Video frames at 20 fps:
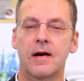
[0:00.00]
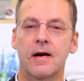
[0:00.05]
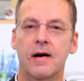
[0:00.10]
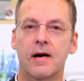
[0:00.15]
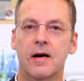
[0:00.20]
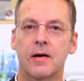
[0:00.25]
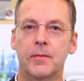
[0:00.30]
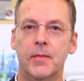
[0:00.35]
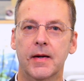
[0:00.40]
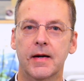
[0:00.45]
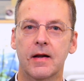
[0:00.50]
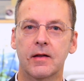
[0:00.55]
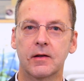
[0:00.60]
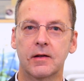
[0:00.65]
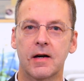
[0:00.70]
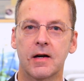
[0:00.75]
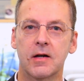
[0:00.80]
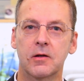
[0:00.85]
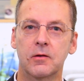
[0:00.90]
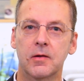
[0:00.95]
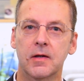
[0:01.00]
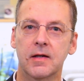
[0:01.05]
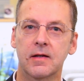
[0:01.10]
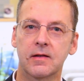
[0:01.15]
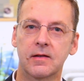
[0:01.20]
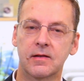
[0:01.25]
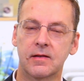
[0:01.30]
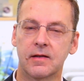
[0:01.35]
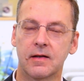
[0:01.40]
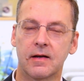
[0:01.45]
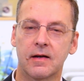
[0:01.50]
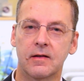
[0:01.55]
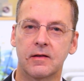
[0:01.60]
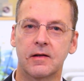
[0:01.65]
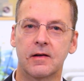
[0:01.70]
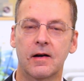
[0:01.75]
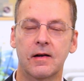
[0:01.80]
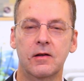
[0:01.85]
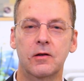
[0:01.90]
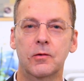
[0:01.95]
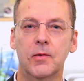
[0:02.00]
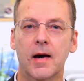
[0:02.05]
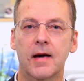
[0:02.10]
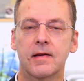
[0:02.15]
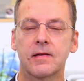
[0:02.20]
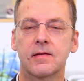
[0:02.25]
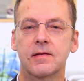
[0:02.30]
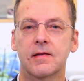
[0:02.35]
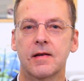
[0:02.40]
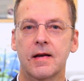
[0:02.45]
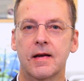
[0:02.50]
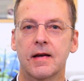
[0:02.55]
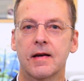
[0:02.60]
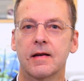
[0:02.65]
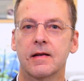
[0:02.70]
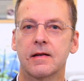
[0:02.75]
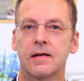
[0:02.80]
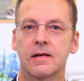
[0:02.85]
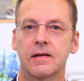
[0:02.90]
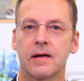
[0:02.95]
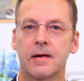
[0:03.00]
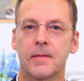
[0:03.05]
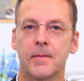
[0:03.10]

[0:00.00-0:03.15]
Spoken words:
but other countries, the U.S. and